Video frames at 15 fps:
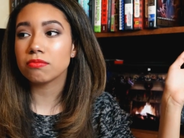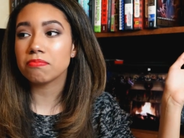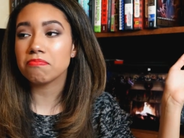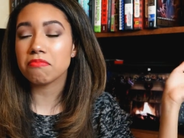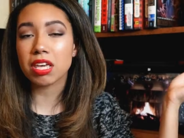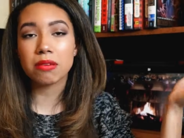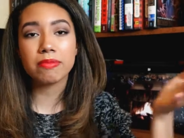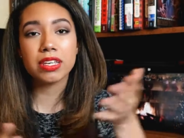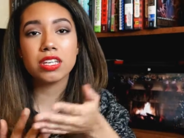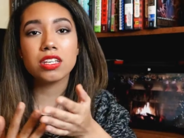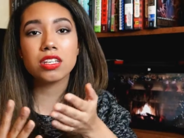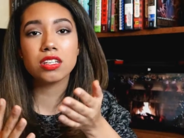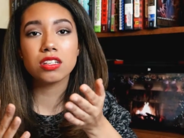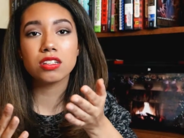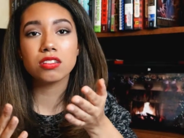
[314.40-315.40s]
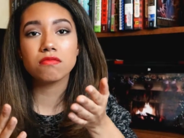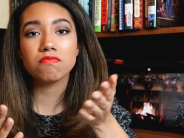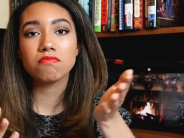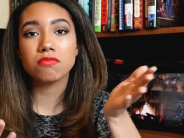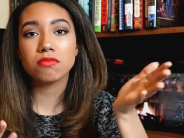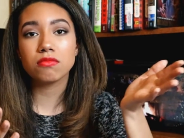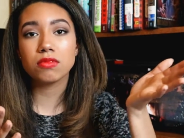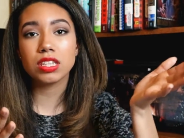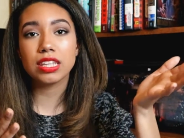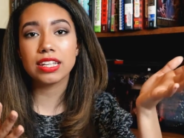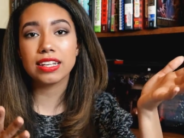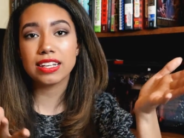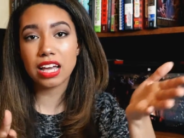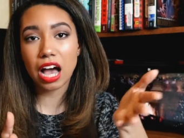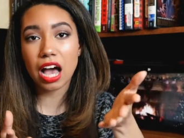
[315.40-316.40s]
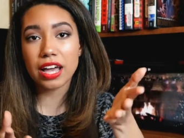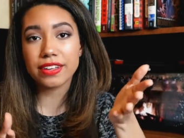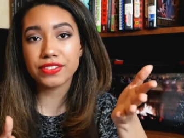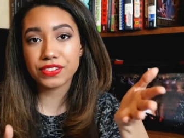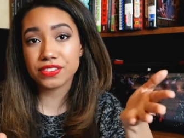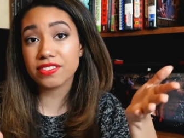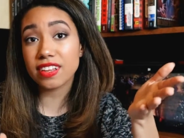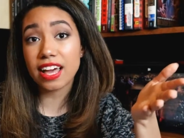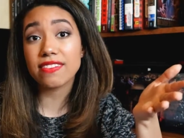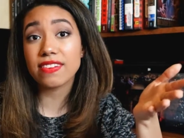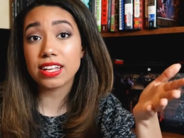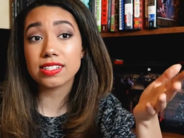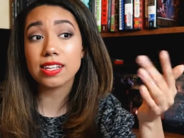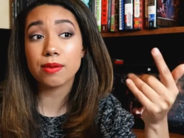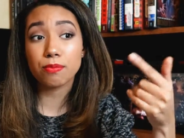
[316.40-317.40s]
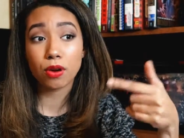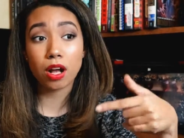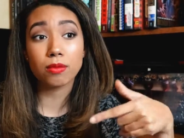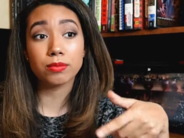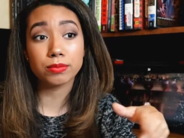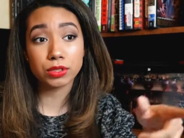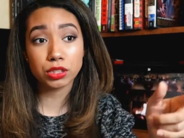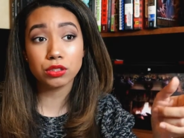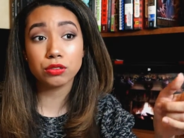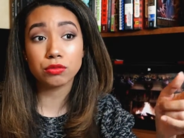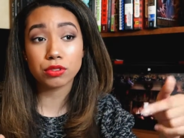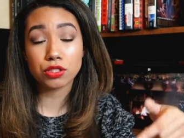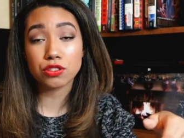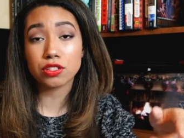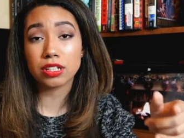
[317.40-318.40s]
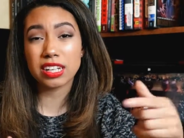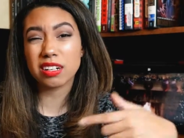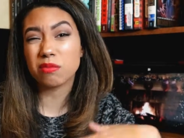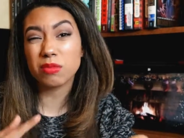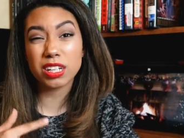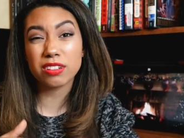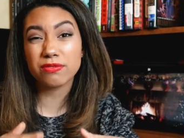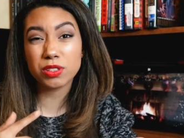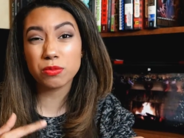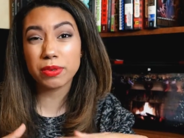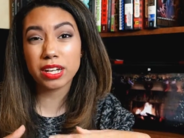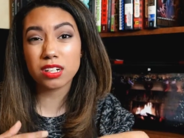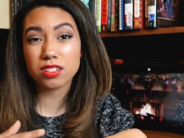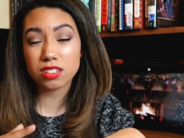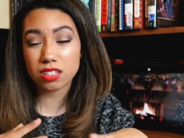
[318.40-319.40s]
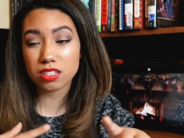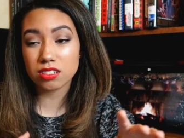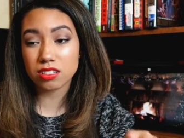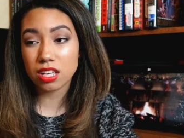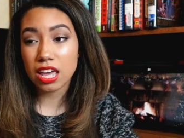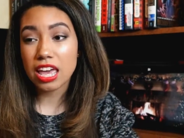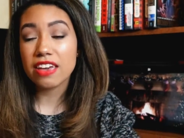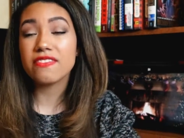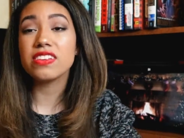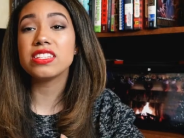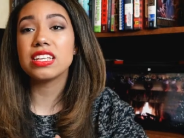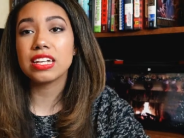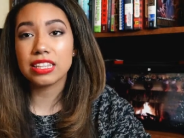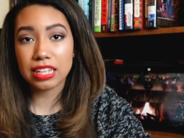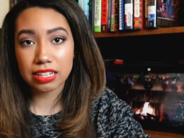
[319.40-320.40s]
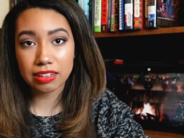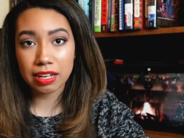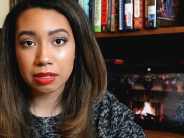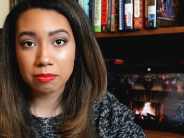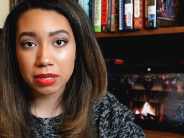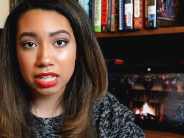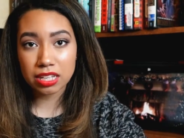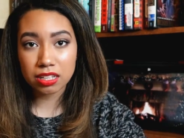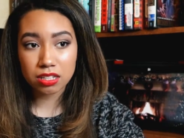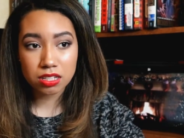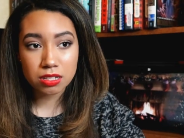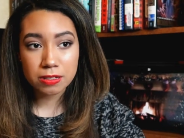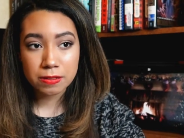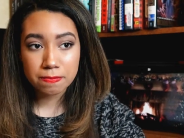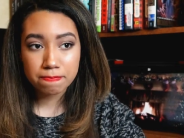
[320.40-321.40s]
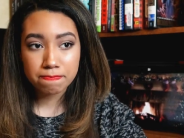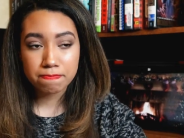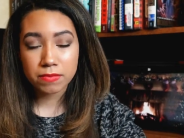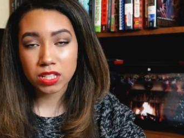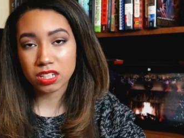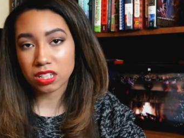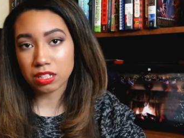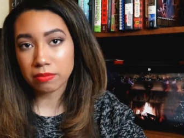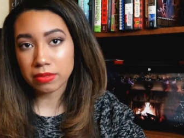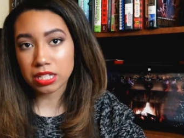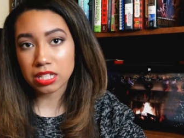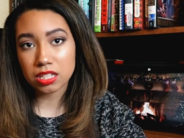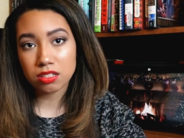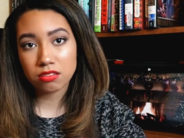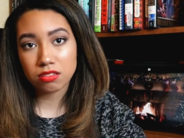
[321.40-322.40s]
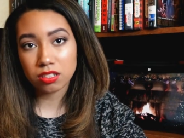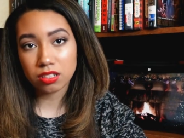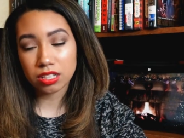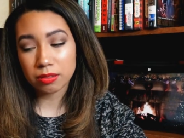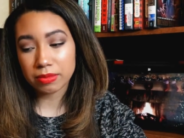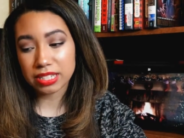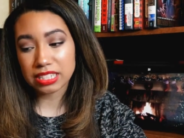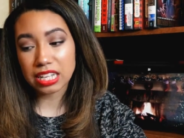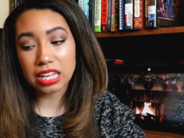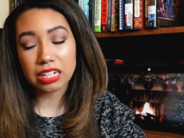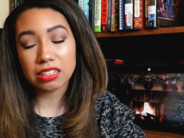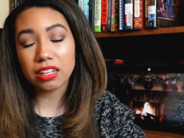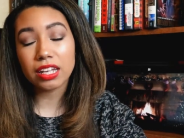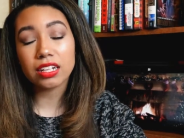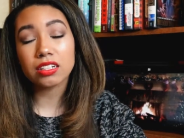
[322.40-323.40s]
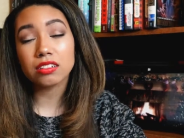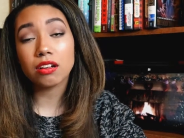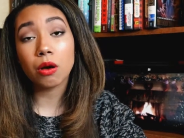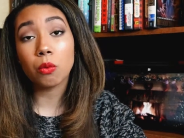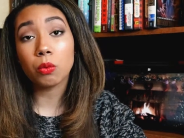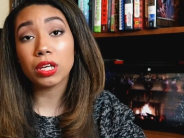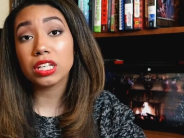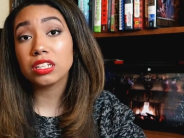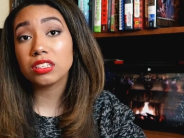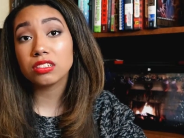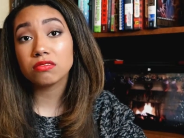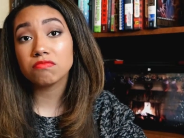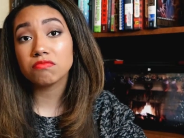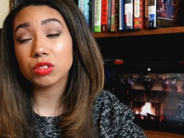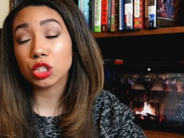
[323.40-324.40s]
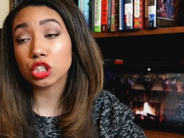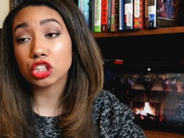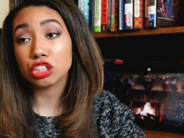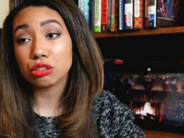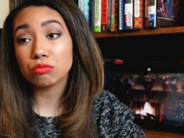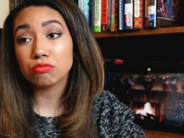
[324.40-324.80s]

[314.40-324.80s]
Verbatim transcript: Maybe guy in your life has that problem too and you should get him like a few pairs because if he's anything like me they're gonna be they're gonna be dead in like a week or two